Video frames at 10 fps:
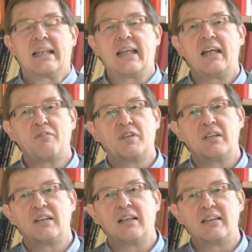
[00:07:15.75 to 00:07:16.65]
they have
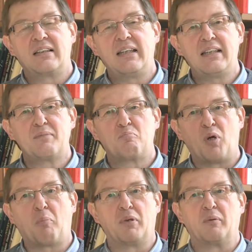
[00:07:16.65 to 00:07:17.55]
a decent
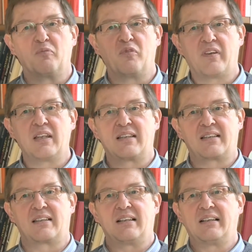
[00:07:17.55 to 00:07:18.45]
problem with this